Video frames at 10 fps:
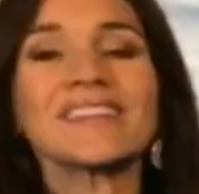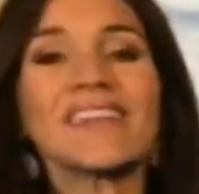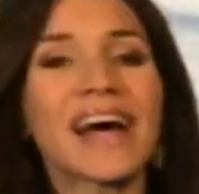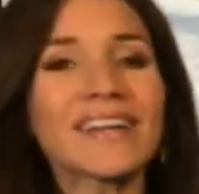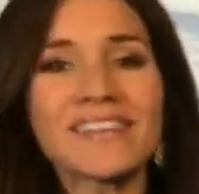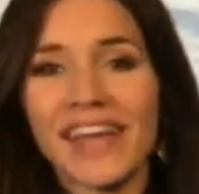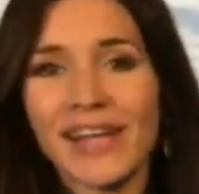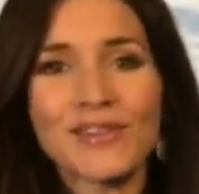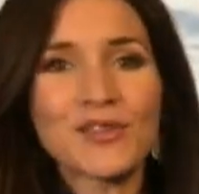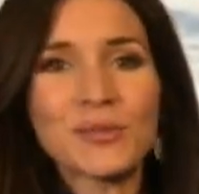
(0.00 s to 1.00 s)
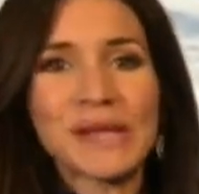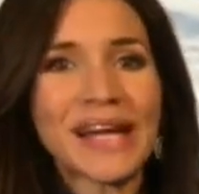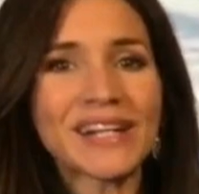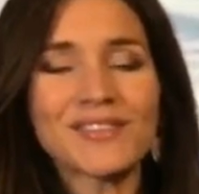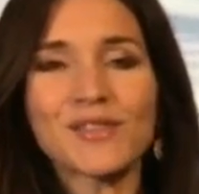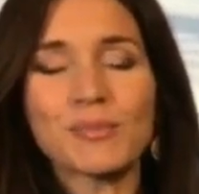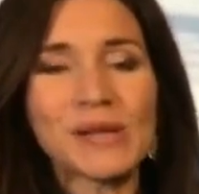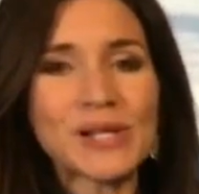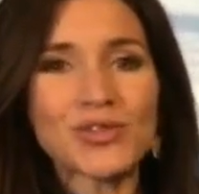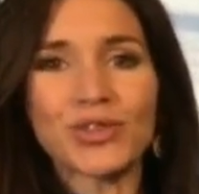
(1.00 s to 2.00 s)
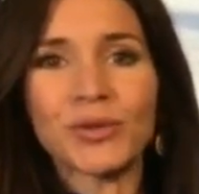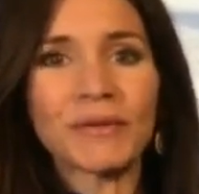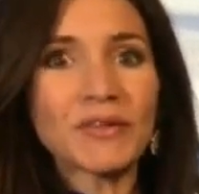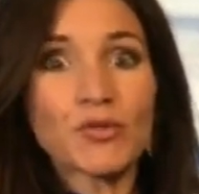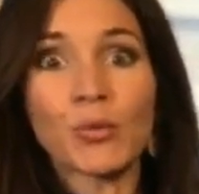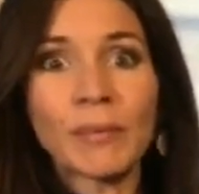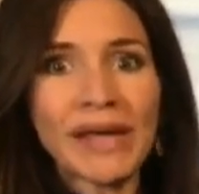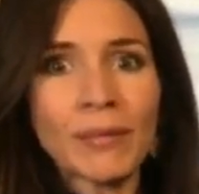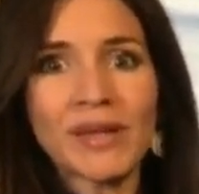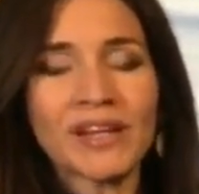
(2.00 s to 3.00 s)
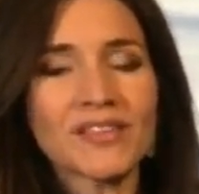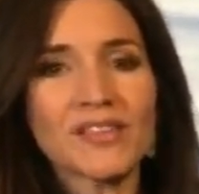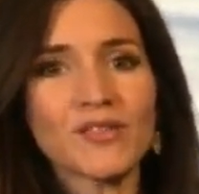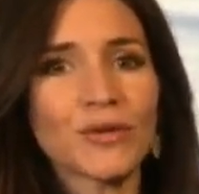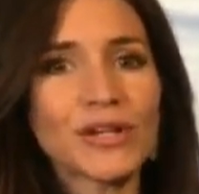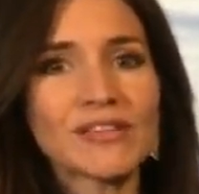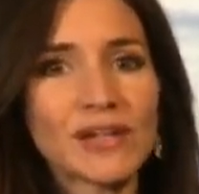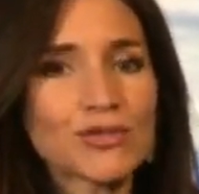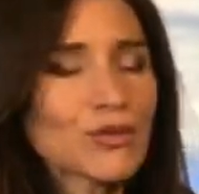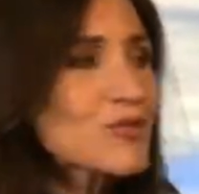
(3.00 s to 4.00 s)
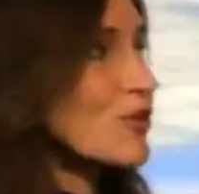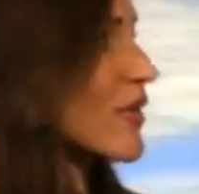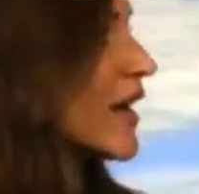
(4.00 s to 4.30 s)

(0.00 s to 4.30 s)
It is not a day to be heading to the beach or swimming because it's very dangerous